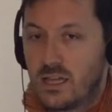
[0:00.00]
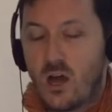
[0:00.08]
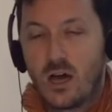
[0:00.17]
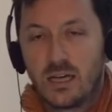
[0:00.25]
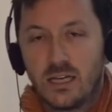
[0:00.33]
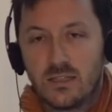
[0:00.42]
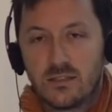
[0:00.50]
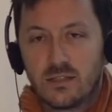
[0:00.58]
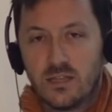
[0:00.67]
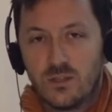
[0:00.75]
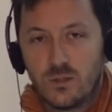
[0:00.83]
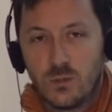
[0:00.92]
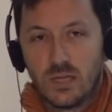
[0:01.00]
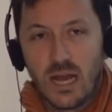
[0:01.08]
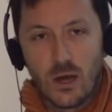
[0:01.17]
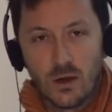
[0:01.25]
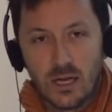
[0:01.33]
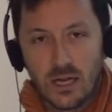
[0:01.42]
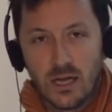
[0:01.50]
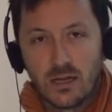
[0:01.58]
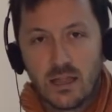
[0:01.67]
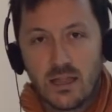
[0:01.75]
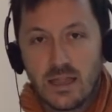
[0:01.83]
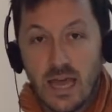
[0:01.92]
the audience into an
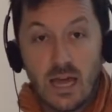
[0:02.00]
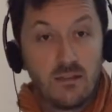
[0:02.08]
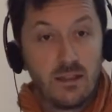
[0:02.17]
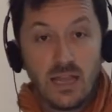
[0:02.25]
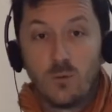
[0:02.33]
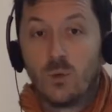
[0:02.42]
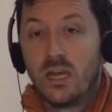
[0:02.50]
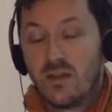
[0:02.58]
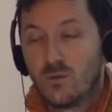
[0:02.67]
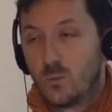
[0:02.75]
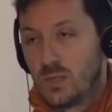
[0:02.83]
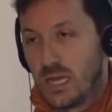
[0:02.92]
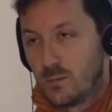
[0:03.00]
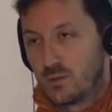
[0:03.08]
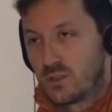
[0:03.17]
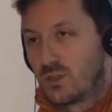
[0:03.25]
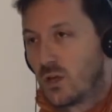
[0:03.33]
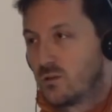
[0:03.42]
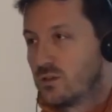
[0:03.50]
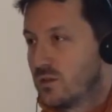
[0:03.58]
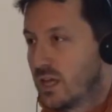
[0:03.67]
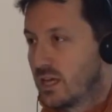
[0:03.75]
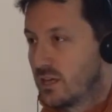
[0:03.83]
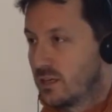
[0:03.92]
area that they would never be able to go to.
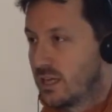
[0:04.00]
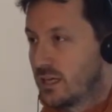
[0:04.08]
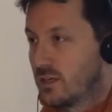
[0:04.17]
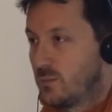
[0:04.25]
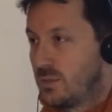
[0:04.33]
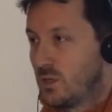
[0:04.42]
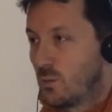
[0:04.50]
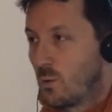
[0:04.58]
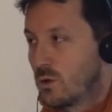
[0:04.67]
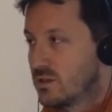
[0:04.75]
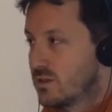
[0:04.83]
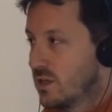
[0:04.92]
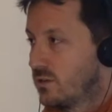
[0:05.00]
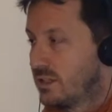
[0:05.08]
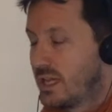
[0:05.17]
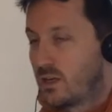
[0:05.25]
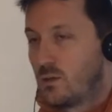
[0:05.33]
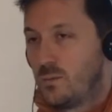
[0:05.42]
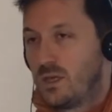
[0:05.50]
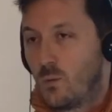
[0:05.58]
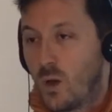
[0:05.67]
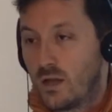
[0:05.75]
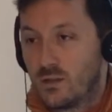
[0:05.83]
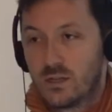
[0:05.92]
That can be a war zone, that could be a
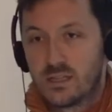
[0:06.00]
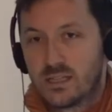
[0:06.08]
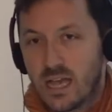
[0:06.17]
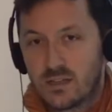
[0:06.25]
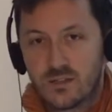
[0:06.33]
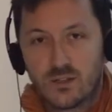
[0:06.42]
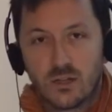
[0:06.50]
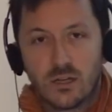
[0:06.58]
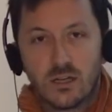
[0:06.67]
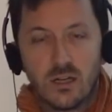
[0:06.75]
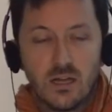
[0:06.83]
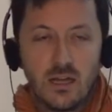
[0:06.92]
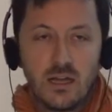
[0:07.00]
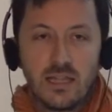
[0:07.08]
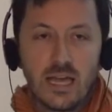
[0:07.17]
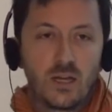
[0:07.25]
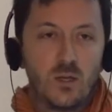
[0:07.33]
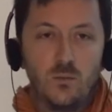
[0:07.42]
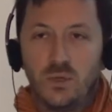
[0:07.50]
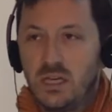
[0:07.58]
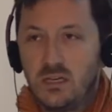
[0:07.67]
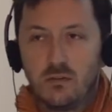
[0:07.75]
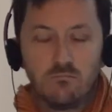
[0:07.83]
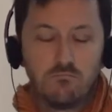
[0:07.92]
weather disaster, that could
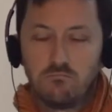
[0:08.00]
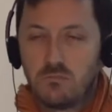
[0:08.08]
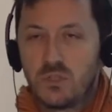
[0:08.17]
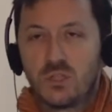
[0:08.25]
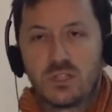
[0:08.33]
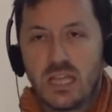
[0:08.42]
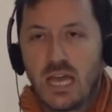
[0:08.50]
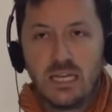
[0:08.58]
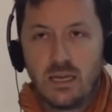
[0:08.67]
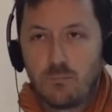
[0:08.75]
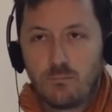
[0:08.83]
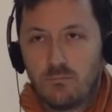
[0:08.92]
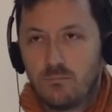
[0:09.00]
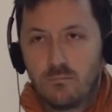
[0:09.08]
be just any